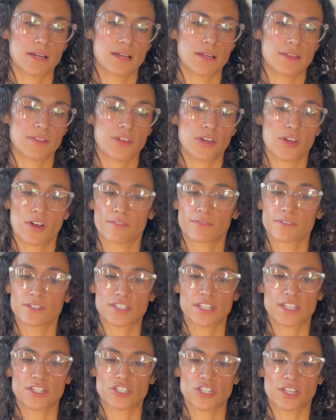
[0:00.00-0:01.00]
the
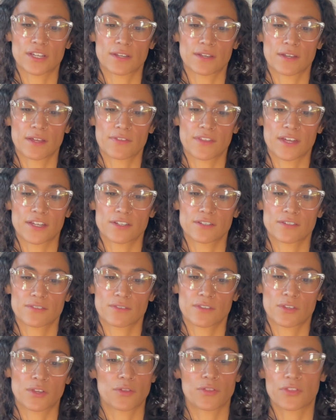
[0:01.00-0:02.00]
conversation
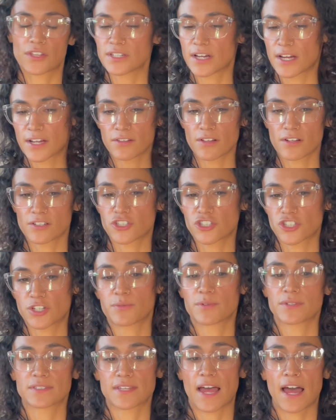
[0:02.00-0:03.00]
that the dialogue she
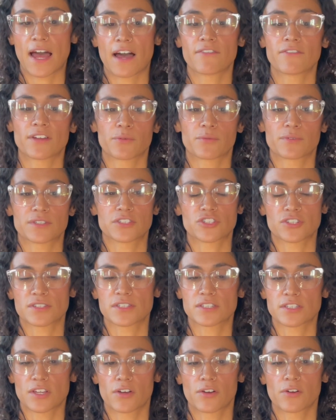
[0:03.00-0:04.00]
was having was
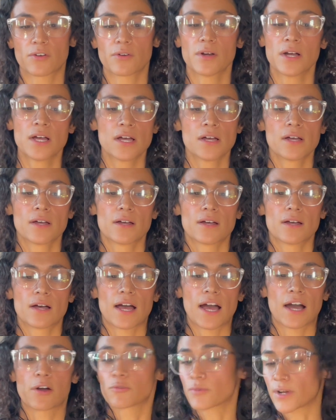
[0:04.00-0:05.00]
just so
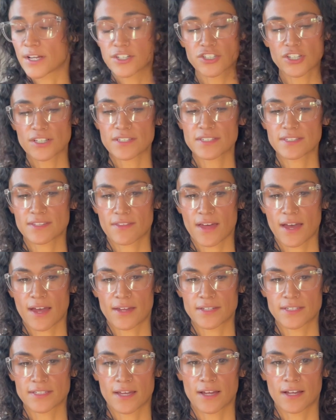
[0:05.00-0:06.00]
outrageous
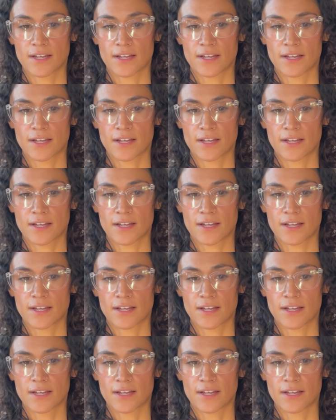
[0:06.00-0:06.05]
that